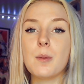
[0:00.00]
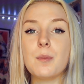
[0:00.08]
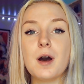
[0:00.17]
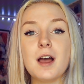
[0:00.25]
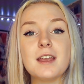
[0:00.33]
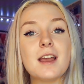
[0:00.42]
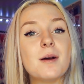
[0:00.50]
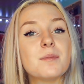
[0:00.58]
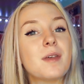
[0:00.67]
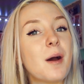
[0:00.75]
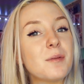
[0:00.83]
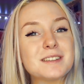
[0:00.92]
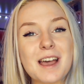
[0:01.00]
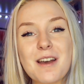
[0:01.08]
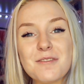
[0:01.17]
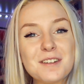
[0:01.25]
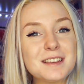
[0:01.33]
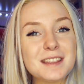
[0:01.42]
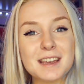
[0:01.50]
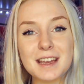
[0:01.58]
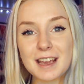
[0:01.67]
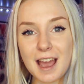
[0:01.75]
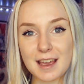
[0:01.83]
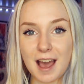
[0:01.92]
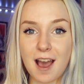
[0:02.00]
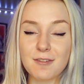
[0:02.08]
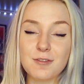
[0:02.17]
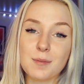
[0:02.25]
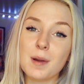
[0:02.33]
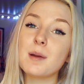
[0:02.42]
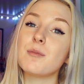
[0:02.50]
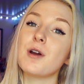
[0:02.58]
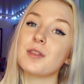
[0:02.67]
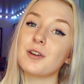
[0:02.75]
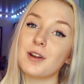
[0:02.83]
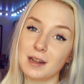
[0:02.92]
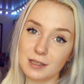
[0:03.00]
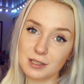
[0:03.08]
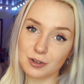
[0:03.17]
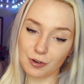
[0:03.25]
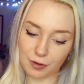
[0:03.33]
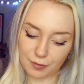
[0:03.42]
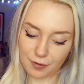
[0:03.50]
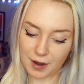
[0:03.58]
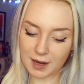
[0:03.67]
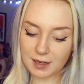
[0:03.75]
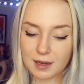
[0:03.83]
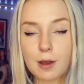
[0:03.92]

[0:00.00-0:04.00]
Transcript: But yep, that was everything I got from my brother and his girlfriend.